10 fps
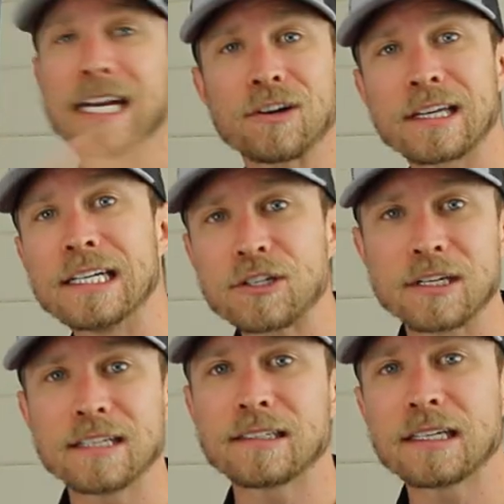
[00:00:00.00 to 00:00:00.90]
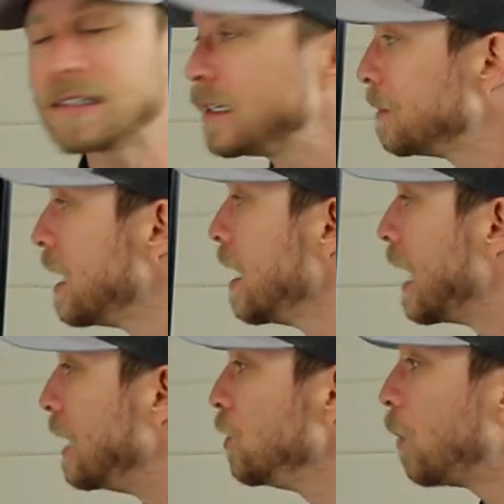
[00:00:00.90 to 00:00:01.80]
and air conditioning system
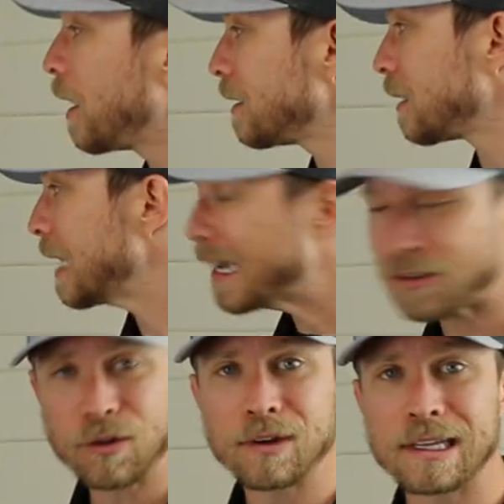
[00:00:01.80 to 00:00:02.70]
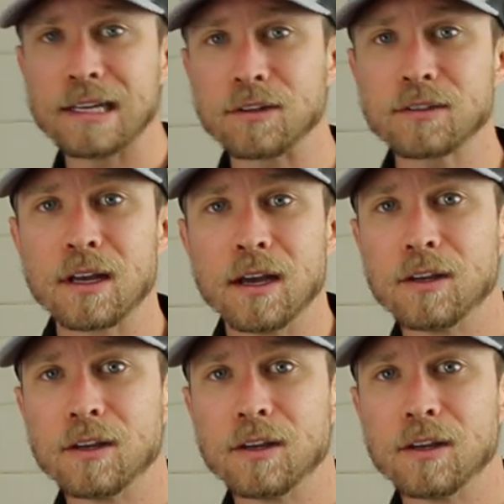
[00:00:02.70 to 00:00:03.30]
and you want want it to last thirty years,